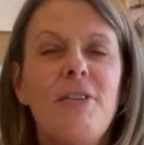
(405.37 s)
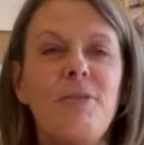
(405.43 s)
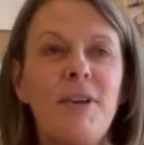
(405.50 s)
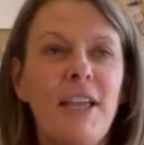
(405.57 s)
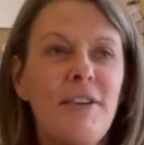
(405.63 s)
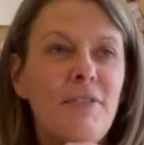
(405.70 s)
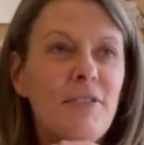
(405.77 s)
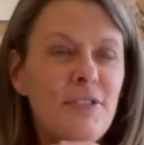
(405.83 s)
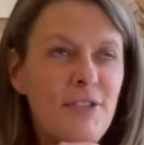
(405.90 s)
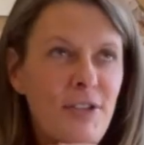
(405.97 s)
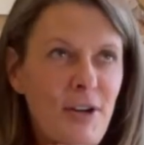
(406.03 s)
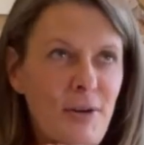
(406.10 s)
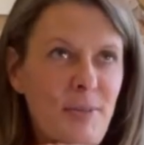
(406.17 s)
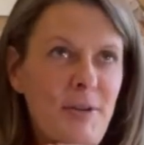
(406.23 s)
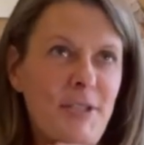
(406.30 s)
we have
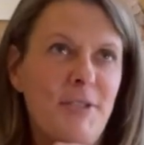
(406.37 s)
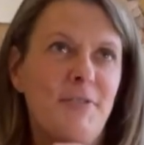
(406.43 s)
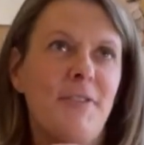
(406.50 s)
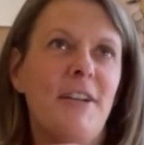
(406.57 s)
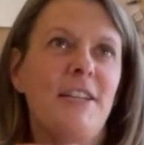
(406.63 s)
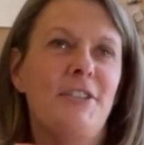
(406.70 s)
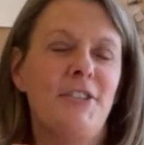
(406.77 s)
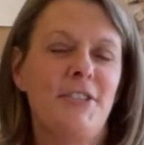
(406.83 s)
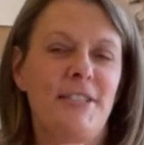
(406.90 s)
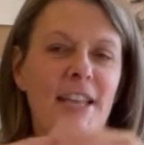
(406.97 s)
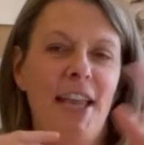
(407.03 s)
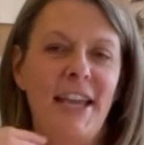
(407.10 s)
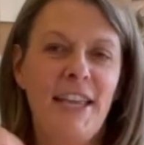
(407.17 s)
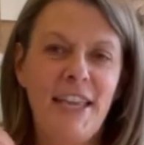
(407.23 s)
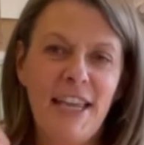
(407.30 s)
so much fun just
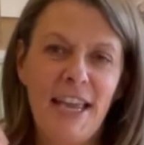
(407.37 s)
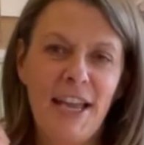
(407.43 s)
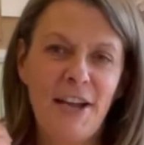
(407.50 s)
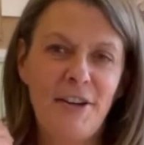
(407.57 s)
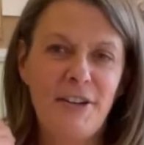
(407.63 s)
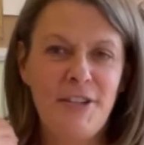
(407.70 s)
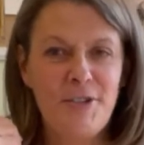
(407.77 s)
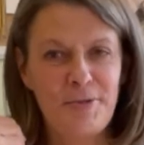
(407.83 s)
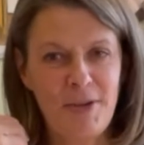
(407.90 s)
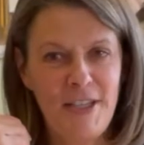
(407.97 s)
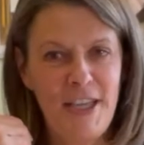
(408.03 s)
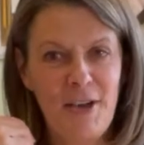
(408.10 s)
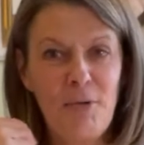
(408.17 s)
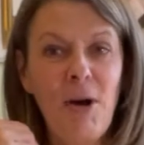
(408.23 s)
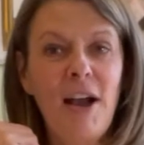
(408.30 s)
hanging out and
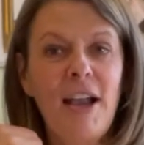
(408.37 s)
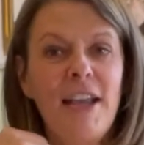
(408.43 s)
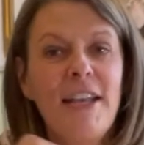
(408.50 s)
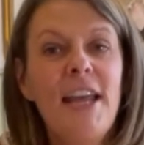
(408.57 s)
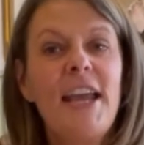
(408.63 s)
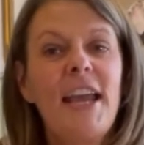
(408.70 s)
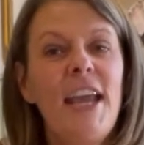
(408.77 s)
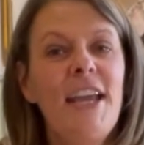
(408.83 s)
drinking wine.